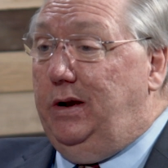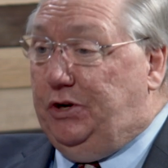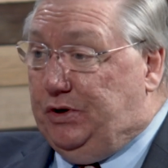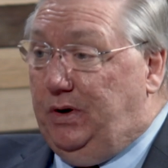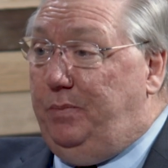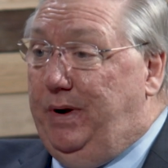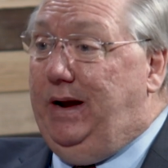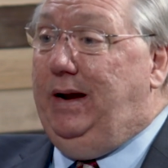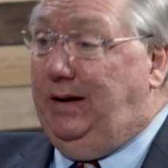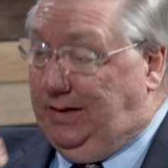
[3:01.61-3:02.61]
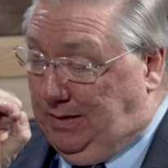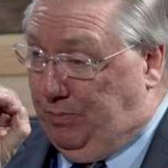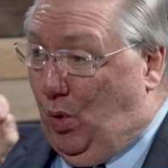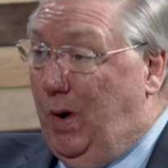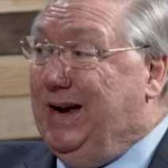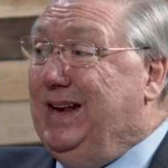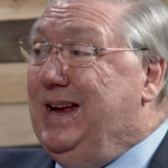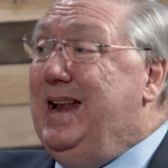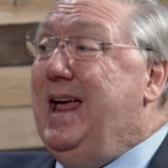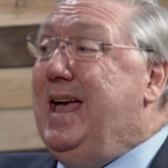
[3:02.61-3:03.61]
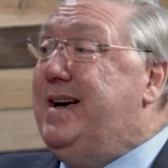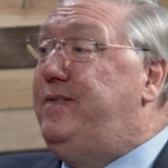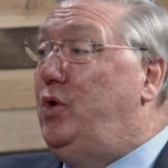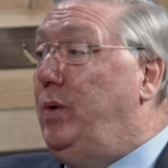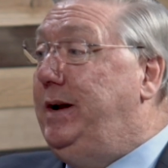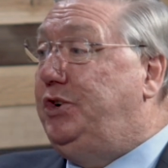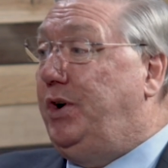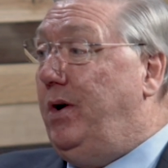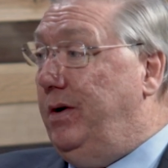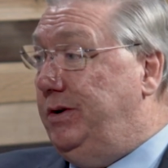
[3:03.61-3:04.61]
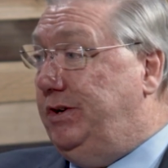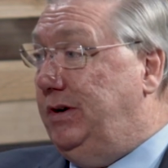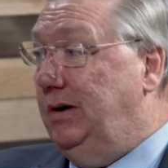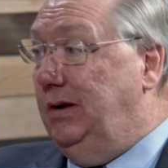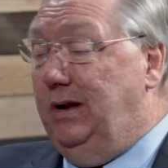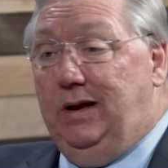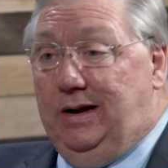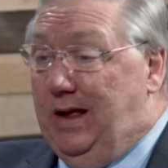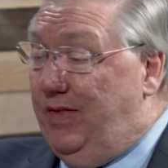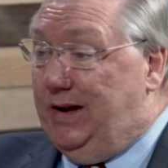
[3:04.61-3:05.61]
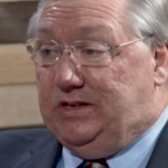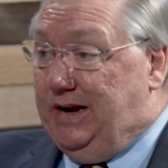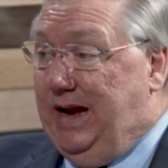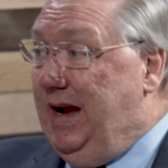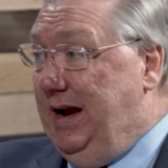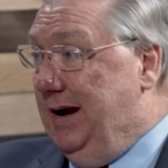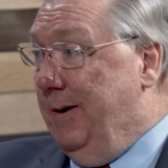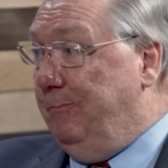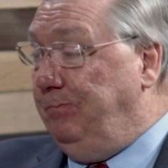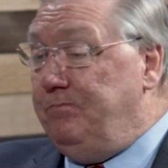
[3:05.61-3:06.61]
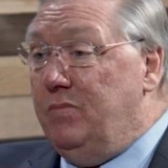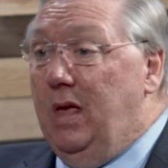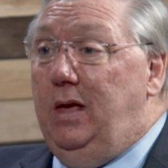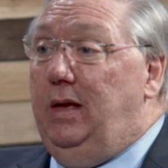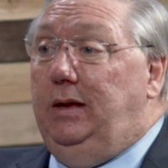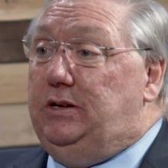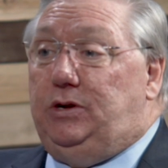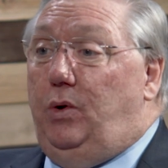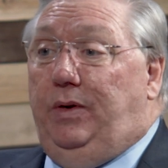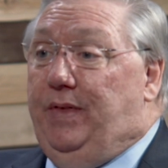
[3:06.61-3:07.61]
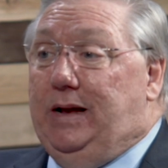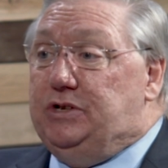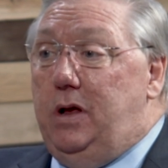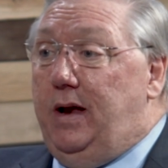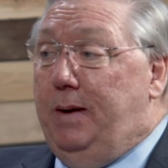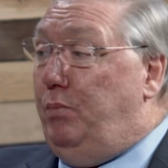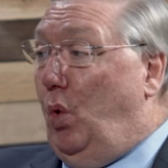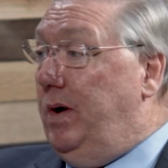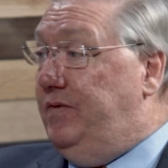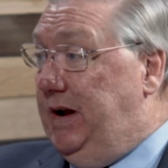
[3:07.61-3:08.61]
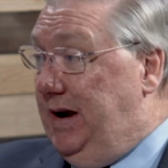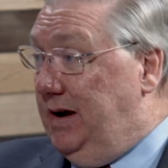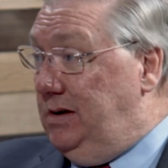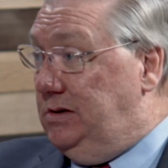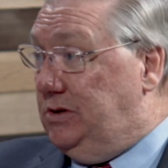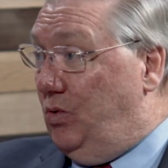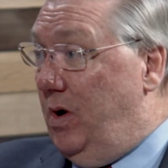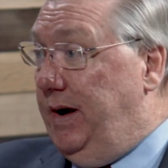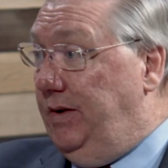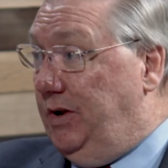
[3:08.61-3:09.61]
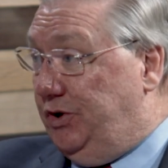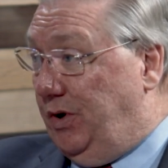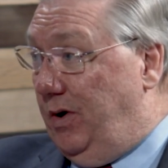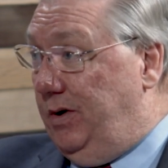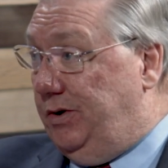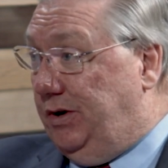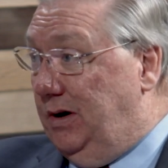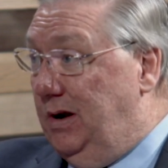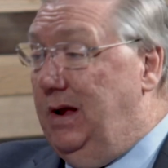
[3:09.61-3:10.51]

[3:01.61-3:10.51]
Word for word: should be appointed in every church. Now that's a key. So that's not a board of deacons running the church,